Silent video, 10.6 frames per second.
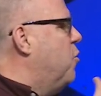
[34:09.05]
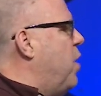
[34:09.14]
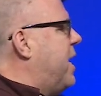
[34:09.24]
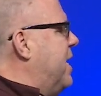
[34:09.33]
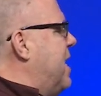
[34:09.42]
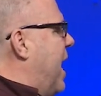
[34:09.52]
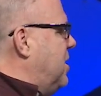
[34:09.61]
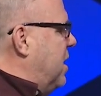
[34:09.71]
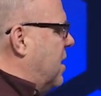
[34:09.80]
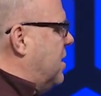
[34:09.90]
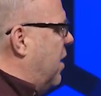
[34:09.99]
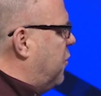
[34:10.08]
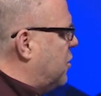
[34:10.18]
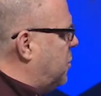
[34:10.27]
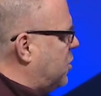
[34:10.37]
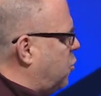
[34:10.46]
recognizing the
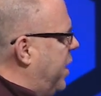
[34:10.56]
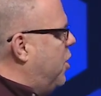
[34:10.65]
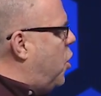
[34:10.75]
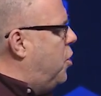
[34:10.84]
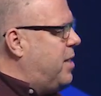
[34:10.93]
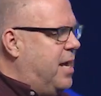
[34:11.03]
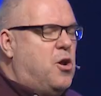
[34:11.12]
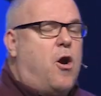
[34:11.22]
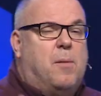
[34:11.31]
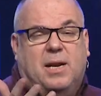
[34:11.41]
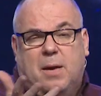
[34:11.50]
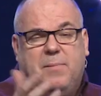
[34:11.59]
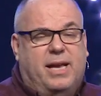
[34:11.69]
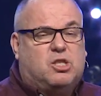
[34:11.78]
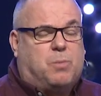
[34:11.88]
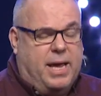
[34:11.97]
difference between hurt and harm. And let me
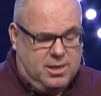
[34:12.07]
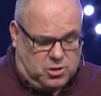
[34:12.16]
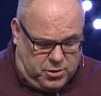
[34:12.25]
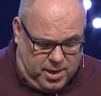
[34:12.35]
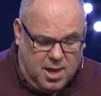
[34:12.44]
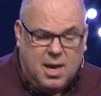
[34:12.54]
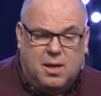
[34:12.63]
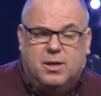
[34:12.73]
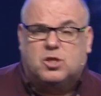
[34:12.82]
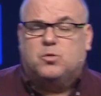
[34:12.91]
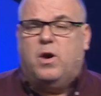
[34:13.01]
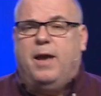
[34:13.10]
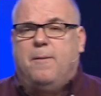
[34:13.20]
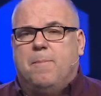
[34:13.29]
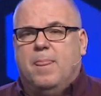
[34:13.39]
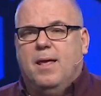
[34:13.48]
explain it to you this
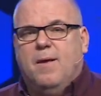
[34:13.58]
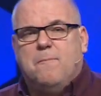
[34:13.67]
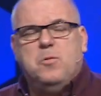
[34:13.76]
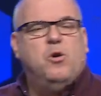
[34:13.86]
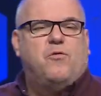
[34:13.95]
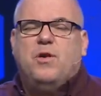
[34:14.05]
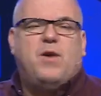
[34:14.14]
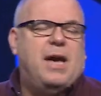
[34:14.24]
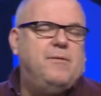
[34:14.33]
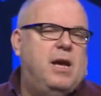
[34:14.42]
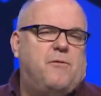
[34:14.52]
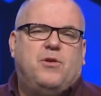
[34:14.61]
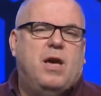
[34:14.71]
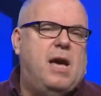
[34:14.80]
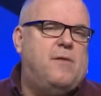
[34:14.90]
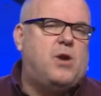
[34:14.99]
way. You know, if, you've had, if
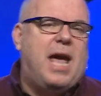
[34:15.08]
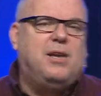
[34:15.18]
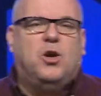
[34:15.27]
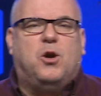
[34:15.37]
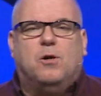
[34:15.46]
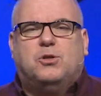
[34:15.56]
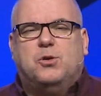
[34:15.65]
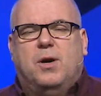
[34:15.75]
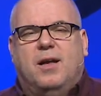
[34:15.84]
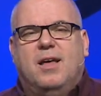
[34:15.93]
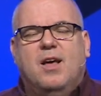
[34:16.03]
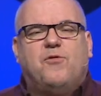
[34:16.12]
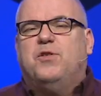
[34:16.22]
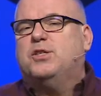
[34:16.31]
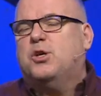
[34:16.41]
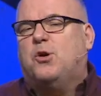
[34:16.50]
you ever had to go to a
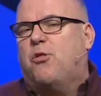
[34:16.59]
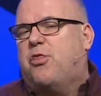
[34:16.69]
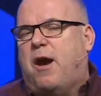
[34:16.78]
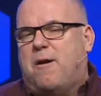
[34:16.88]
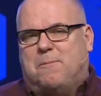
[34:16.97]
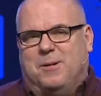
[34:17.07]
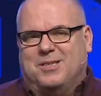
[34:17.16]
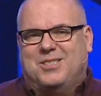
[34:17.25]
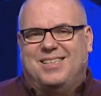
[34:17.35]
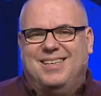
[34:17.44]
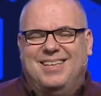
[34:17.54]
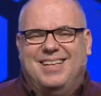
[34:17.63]
physical therapist,